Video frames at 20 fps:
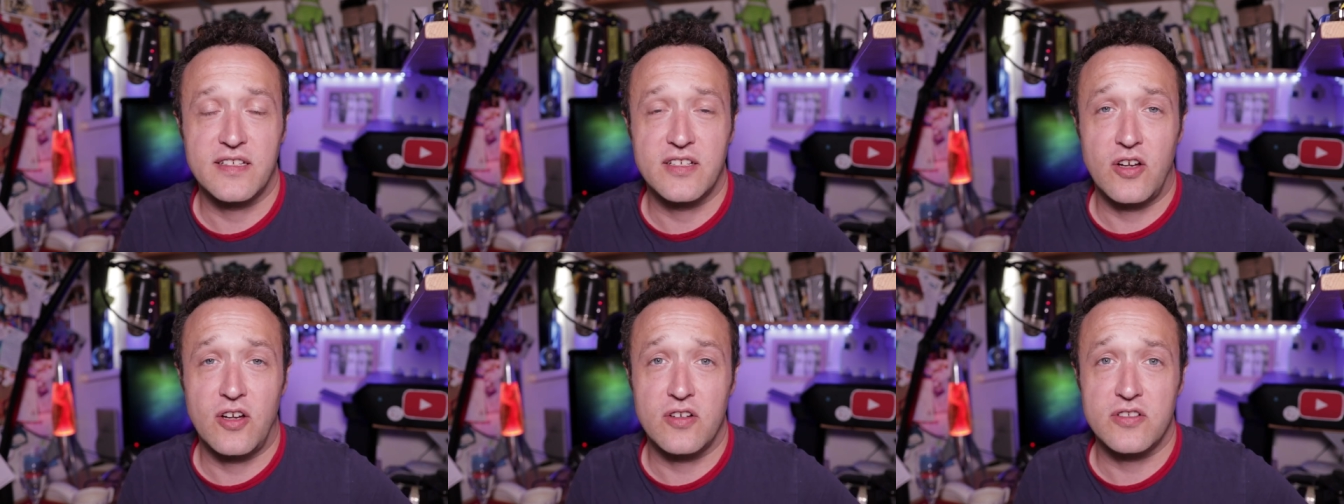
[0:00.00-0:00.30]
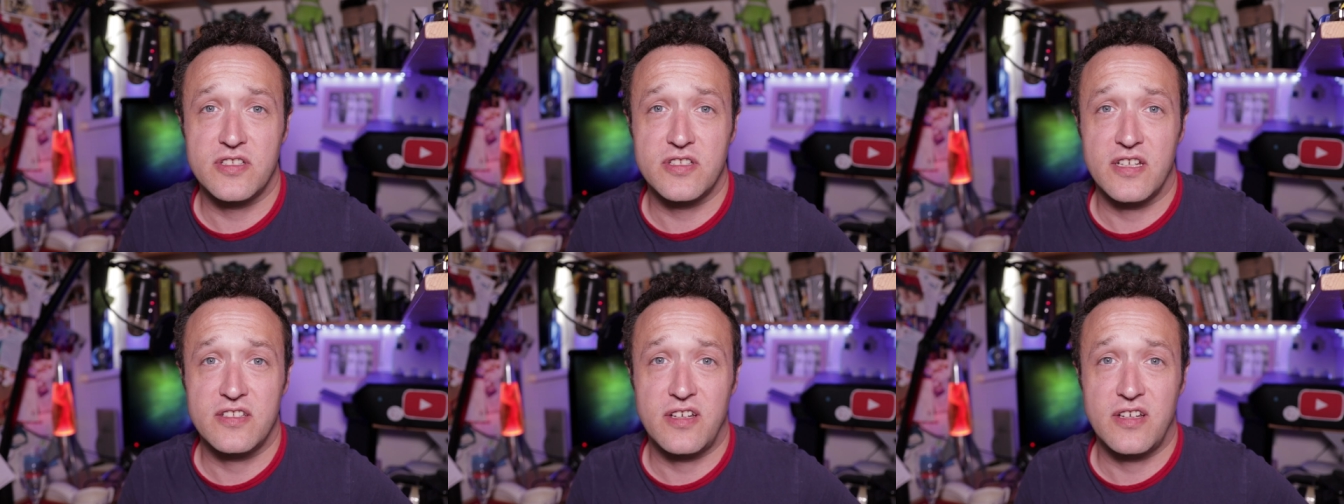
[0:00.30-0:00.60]

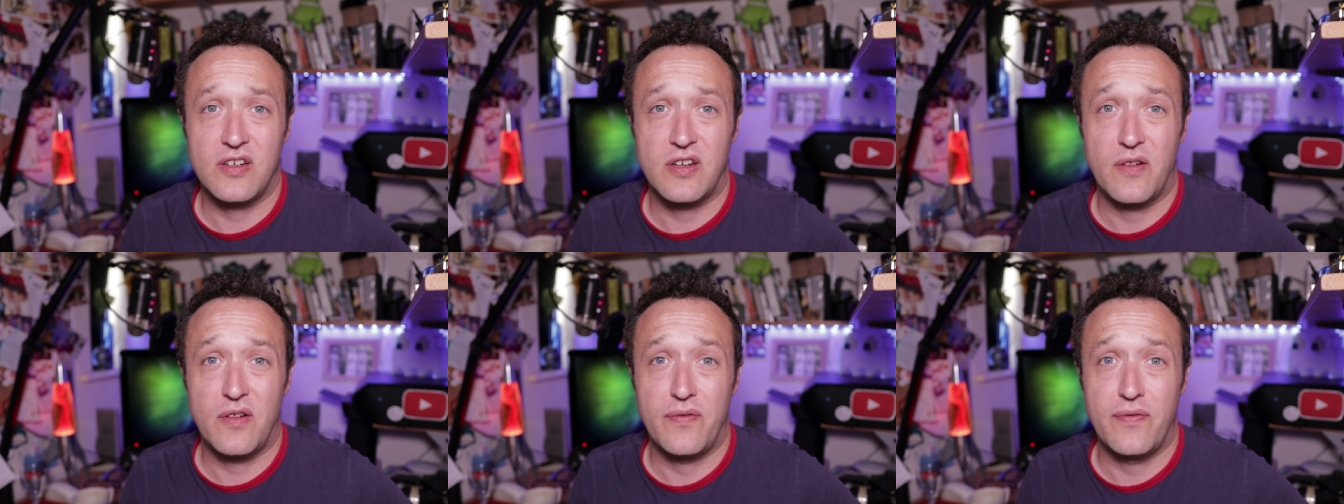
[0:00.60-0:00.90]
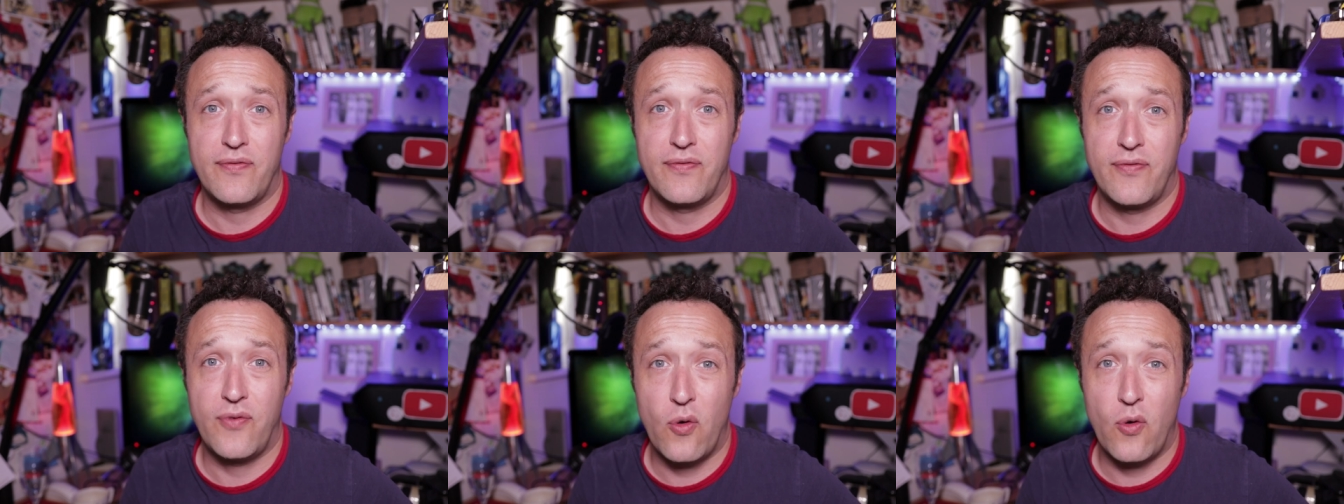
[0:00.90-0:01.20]
cost a total of
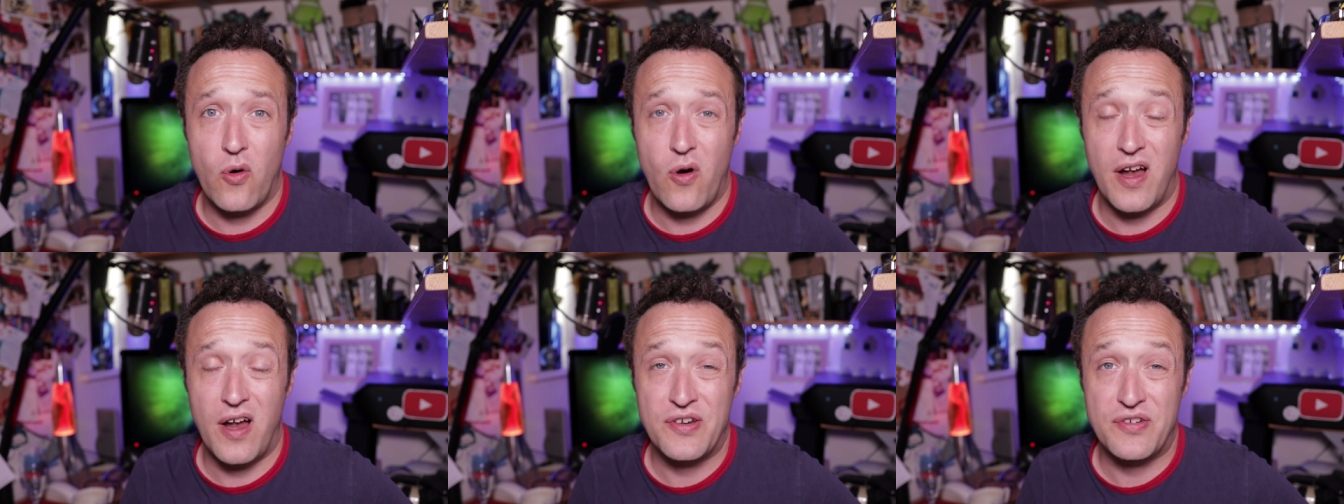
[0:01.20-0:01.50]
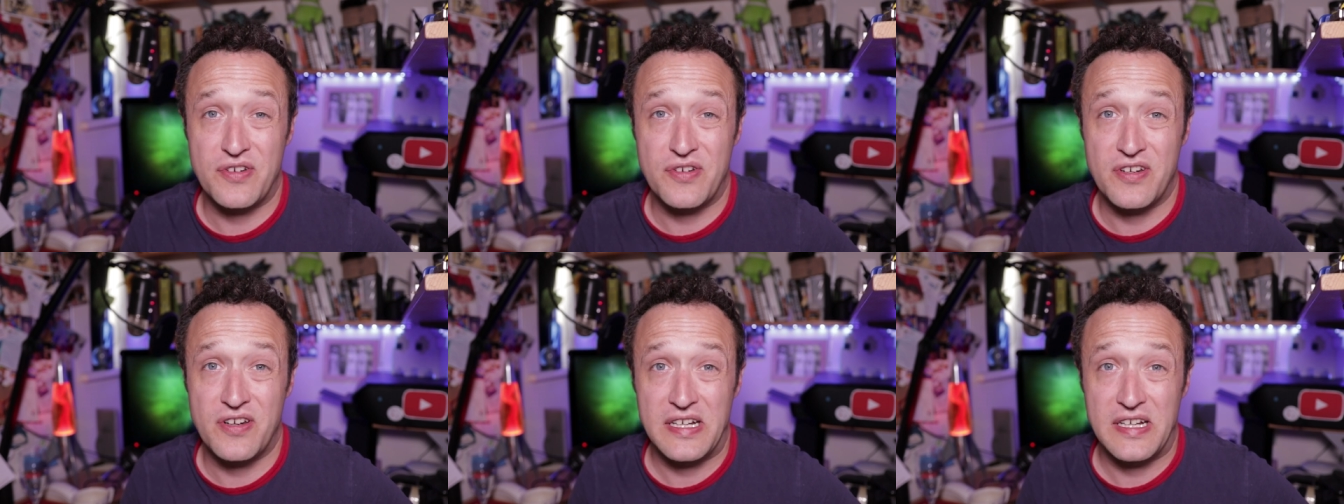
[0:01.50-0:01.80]
four
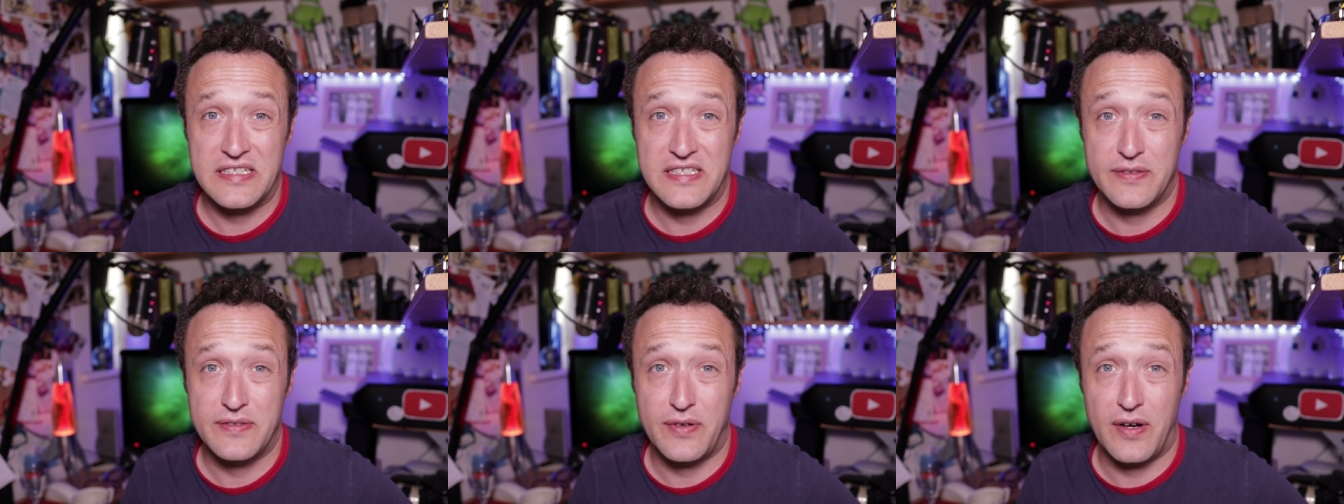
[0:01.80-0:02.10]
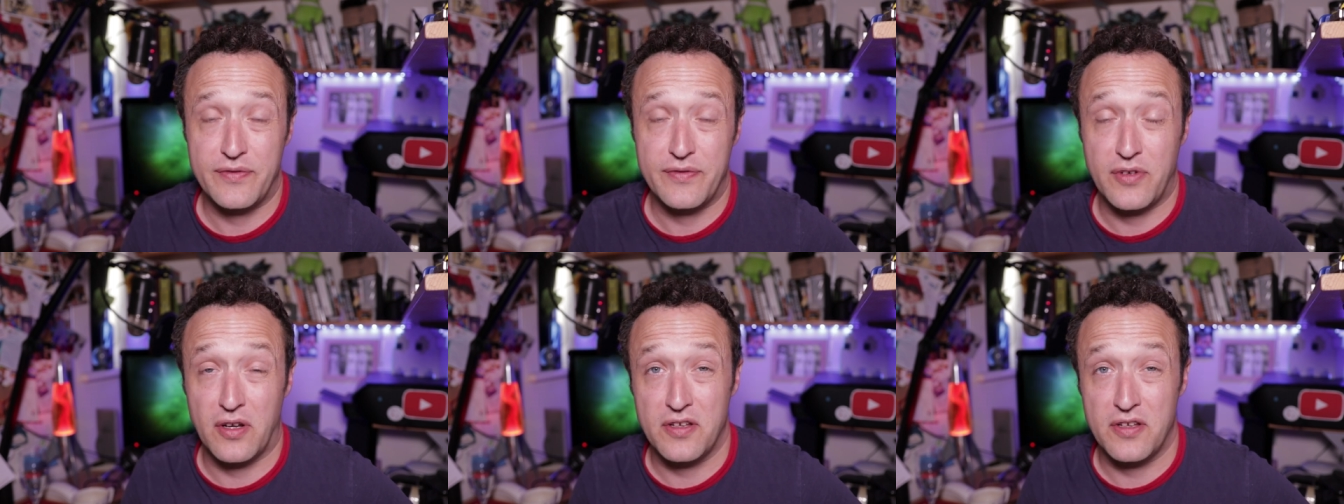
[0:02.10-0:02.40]
hundred
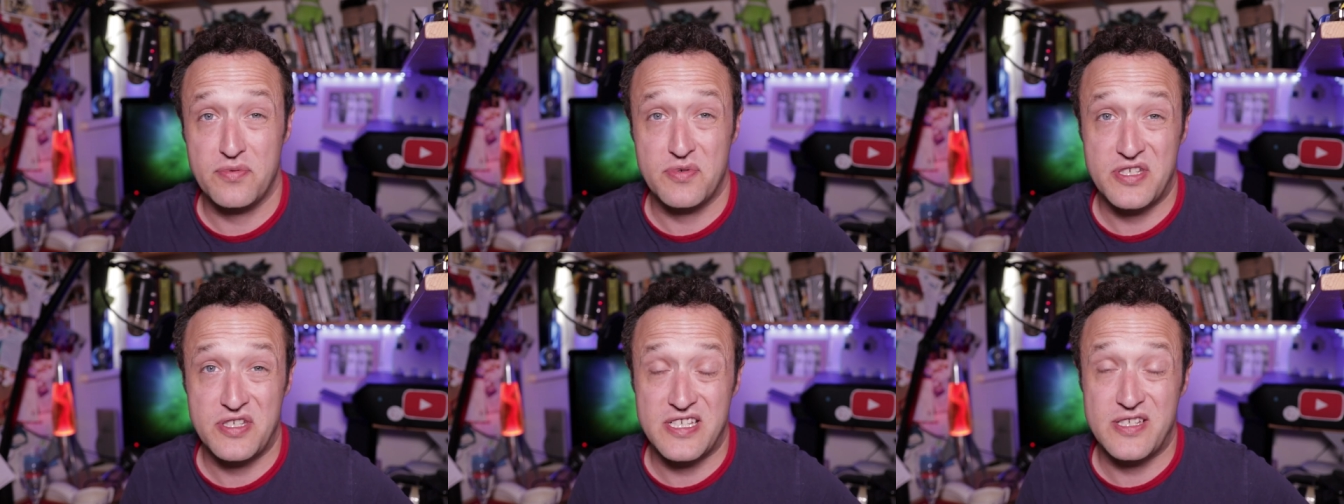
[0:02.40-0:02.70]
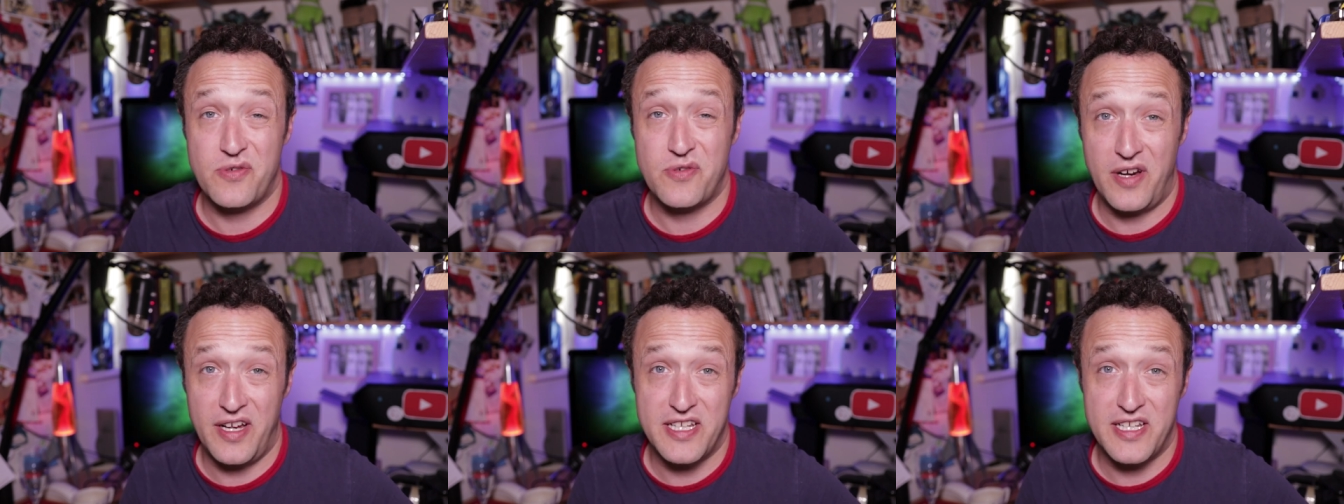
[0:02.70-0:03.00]
ninety-five dollars, which is
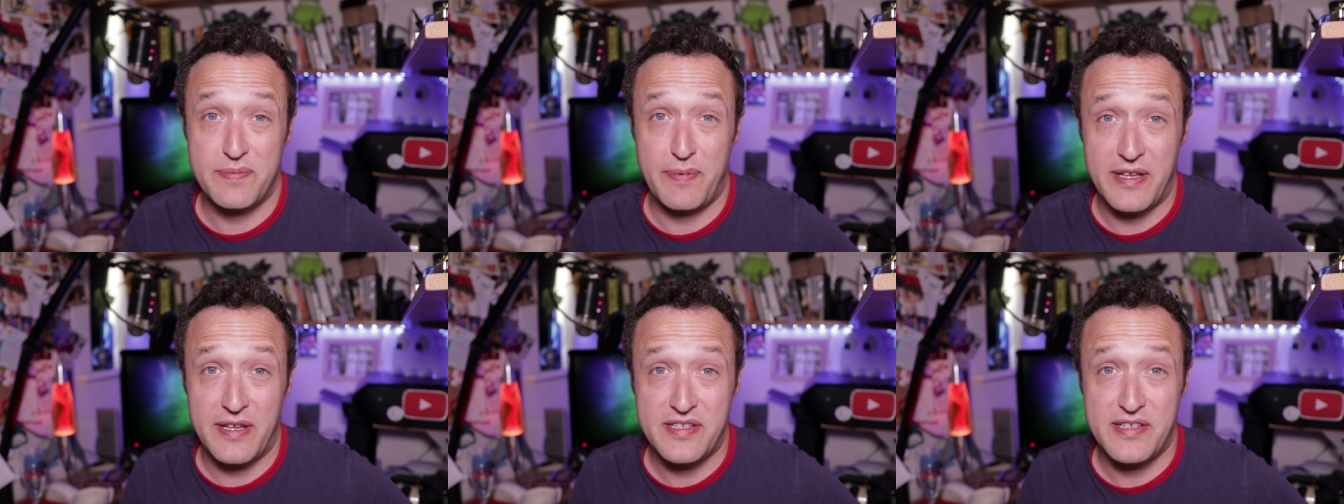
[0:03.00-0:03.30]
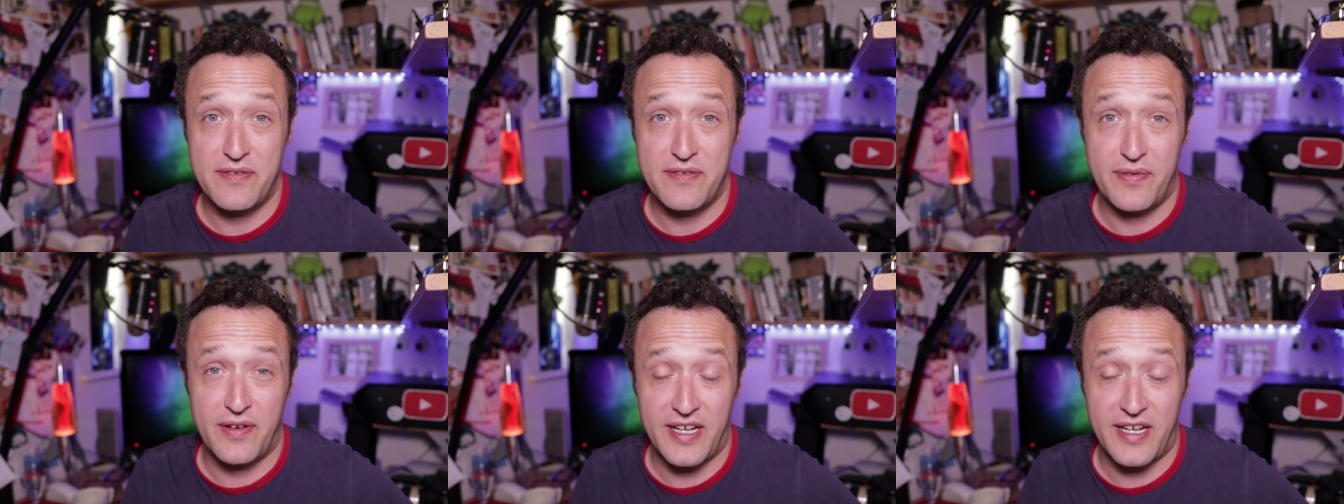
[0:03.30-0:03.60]
quite
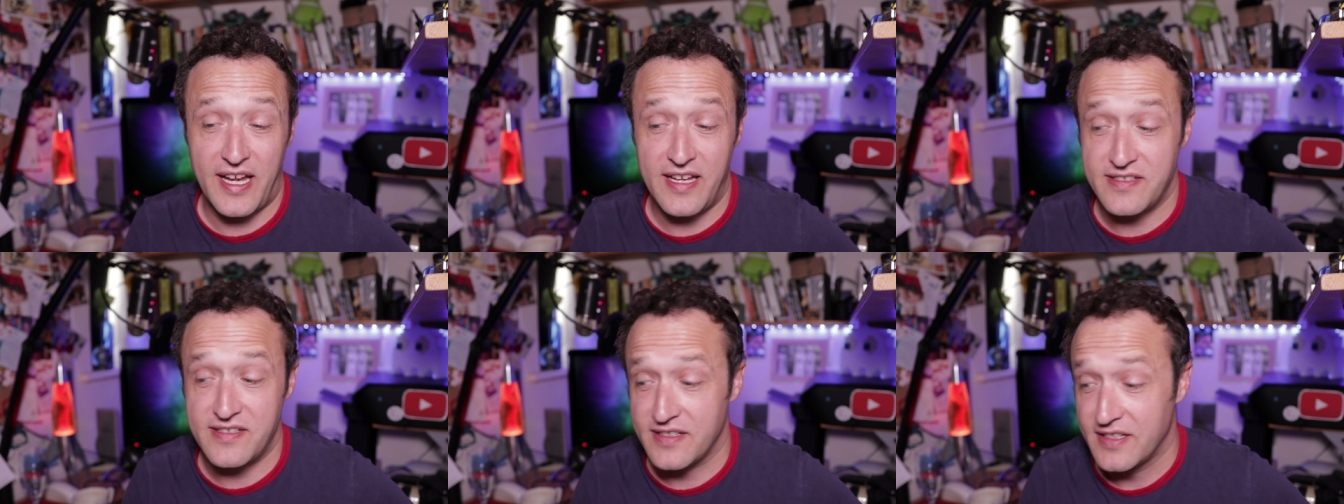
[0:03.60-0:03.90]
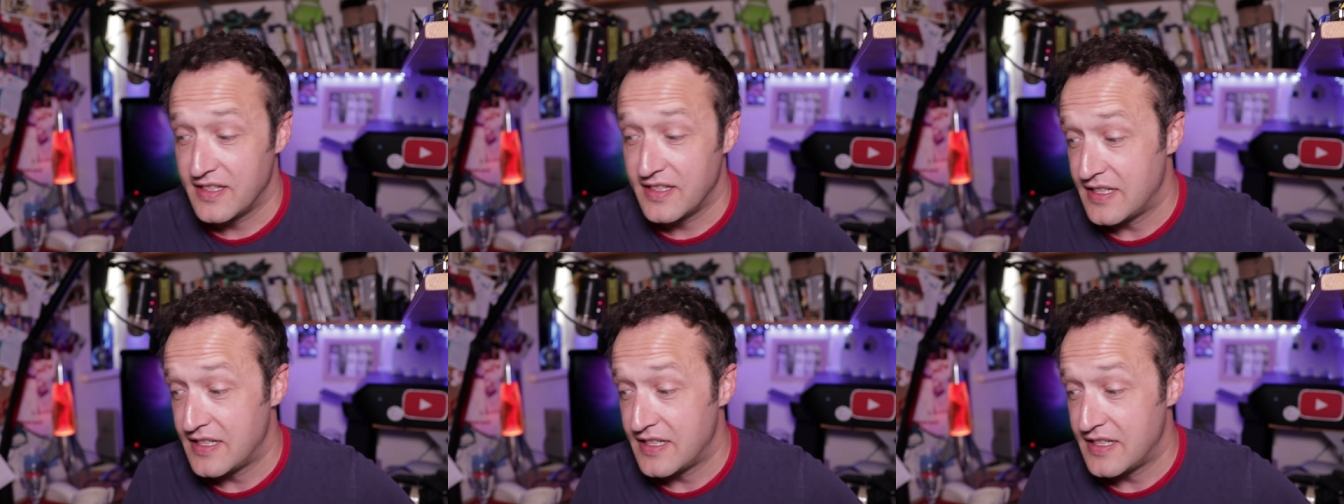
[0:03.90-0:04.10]
expensive, I guess.